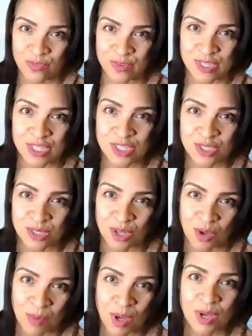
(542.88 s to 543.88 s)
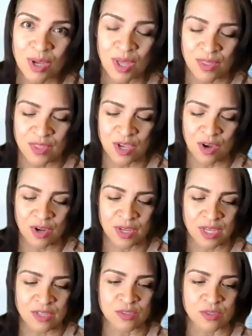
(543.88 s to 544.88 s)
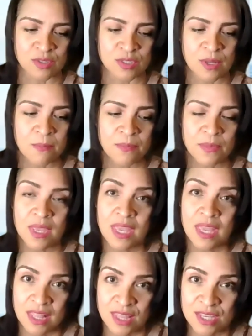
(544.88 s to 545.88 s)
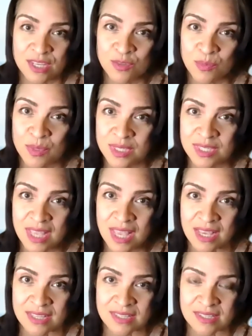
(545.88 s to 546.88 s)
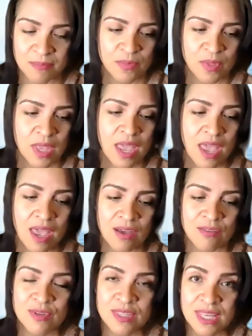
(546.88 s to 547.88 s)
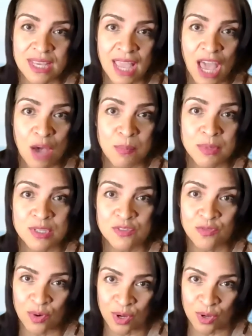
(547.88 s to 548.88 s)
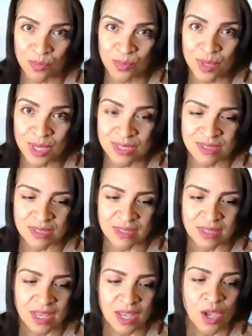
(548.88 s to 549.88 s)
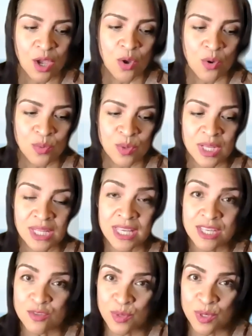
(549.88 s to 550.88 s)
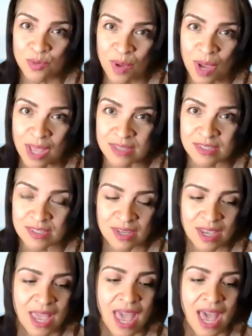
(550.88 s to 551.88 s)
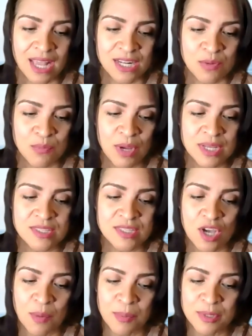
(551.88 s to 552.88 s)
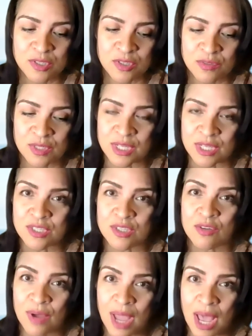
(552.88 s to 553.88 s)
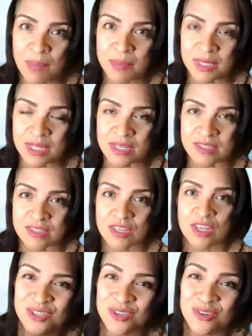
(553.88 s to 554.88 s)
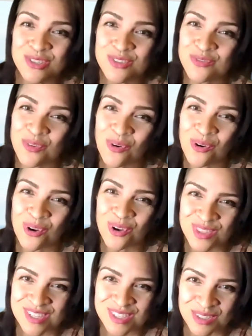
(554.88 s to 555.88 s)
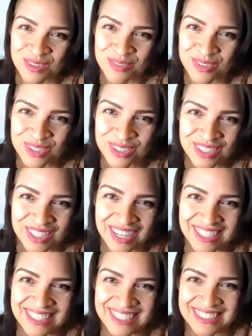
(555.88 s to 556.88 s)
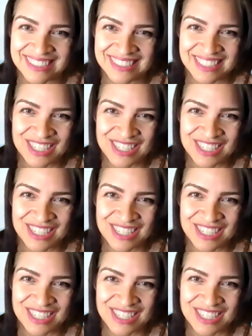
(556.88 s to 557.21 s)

the physician among the archangels. This one says, everything happens for a reason. Release regret and embrace the opportunities for happiness. Search for the silver lining.